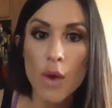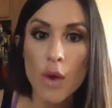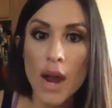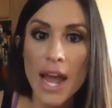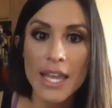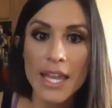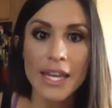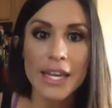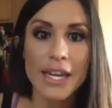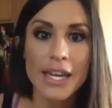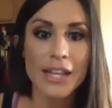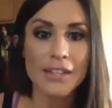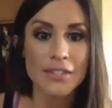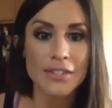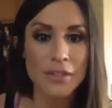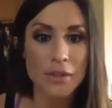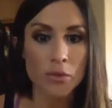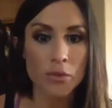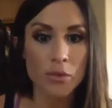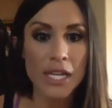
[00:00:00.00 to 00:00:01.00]
quiet and
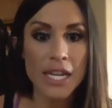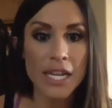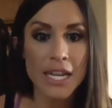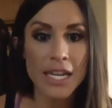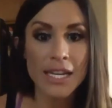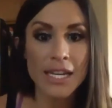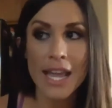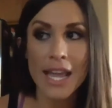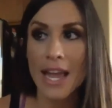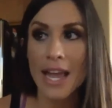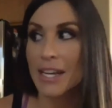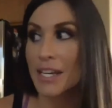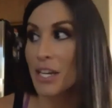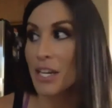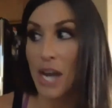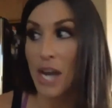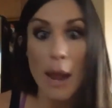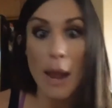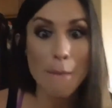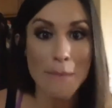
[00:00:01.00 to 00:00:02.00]
serene
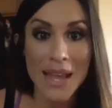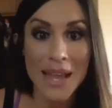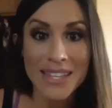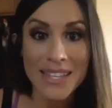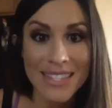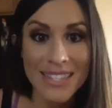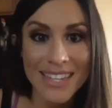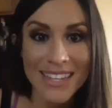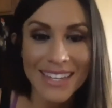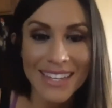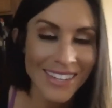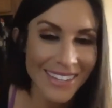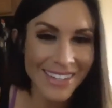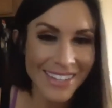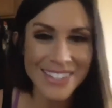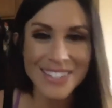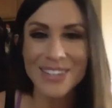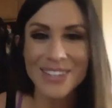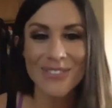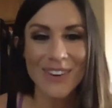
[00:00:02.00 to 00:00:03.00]
and not messy,
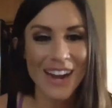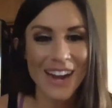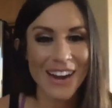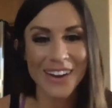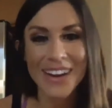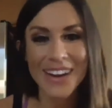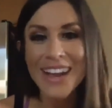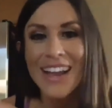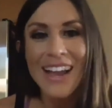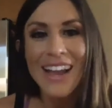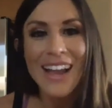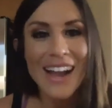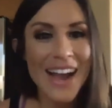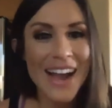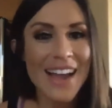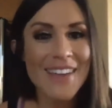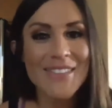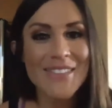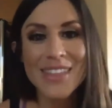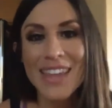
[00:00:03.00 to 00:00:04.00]
to where
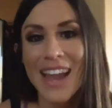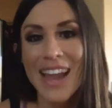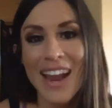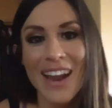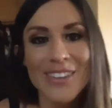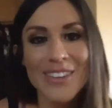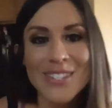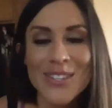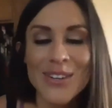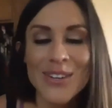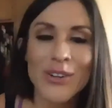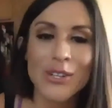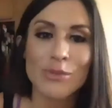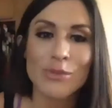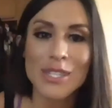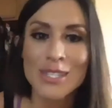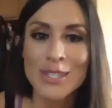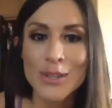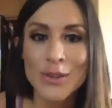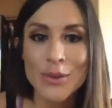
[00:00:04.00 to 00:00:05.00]
I'm in the
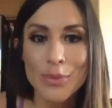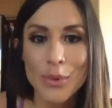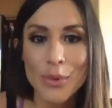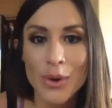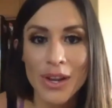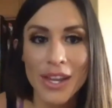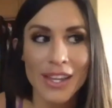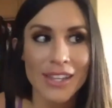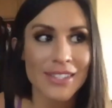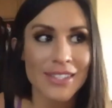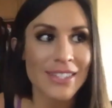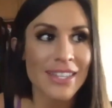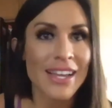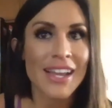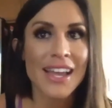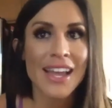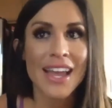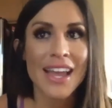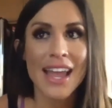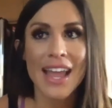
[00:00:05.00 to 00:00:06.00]
household with two boys
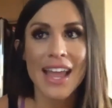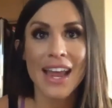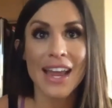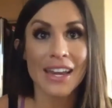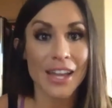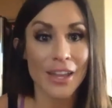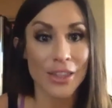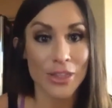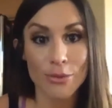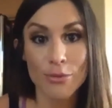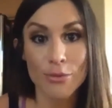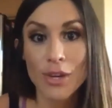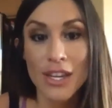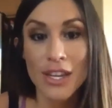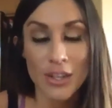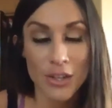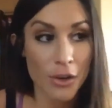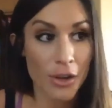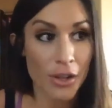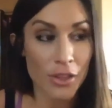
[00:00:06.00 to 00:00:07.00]
and a
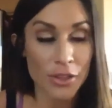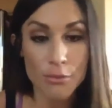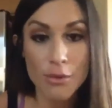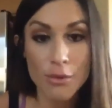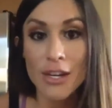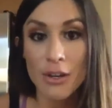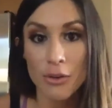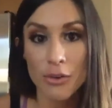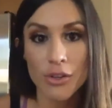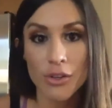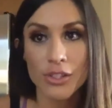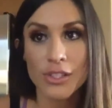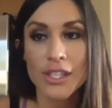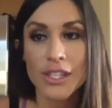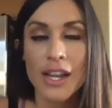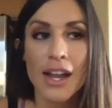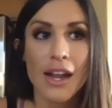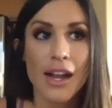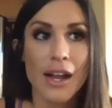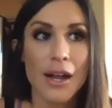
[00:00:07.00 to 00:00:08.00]
three, you know, a
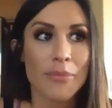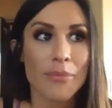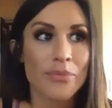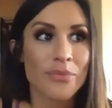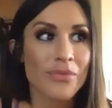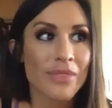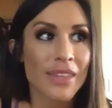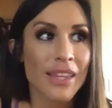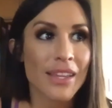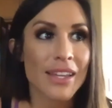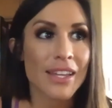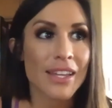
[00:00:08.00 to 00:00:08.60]
three-year-old um,